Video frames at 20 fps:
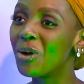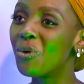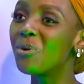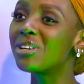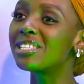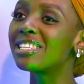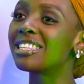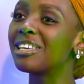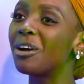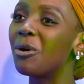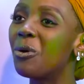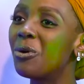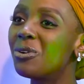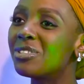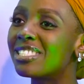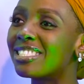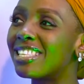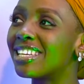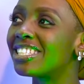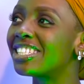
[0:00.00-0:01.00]
What are the
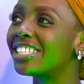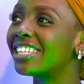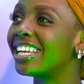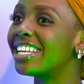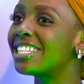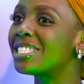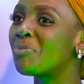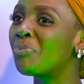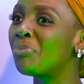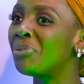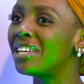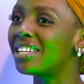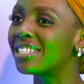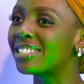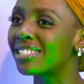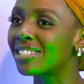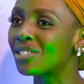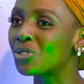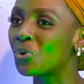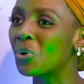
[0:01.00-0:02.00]
odds that she gets
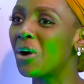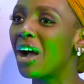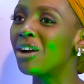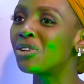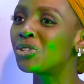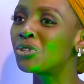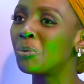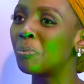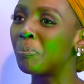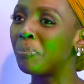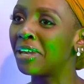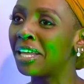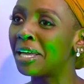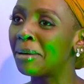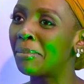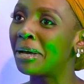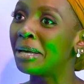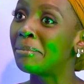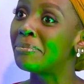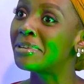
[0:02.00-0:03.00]
picked to play
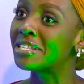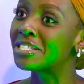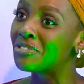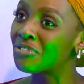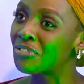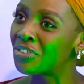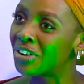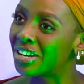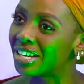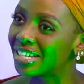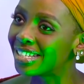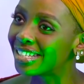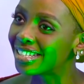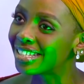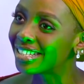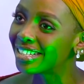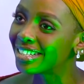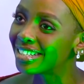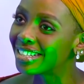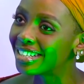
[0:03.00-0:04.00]
my best friend
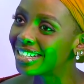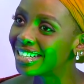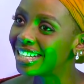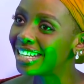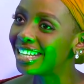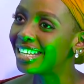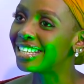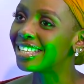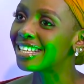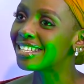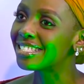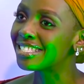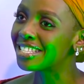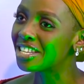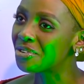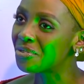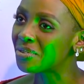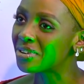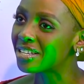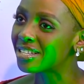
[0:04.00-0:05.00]
in the
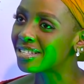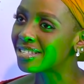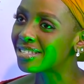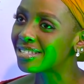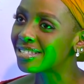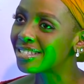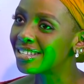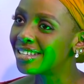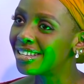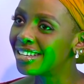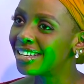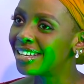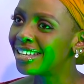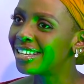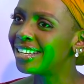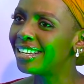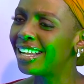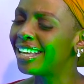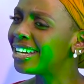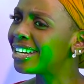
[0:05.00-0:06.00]
series?
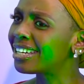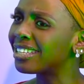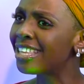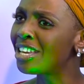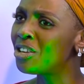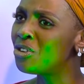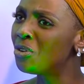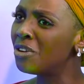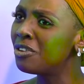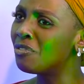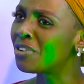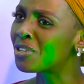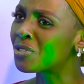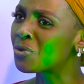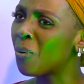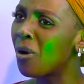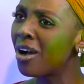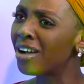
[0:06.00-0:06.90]
Like, the universe works.